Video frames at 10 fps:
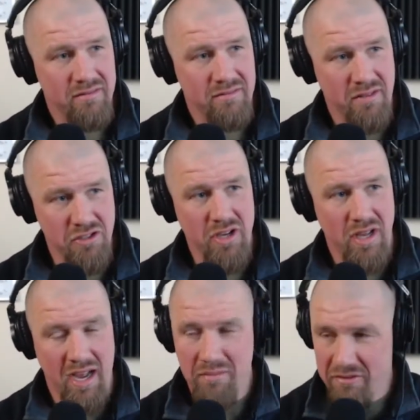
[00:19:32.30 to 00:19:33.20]

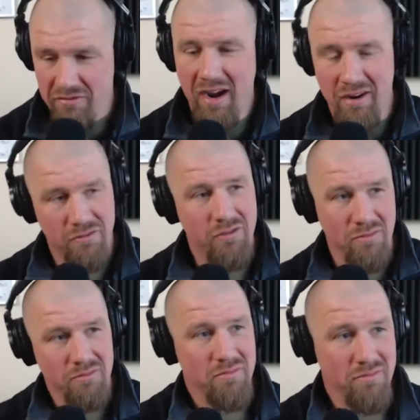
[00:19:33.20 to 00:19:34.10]
Legit. I've been fired
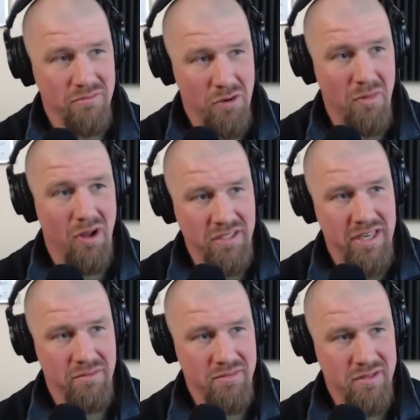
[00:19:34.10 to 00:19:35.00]
from football teams.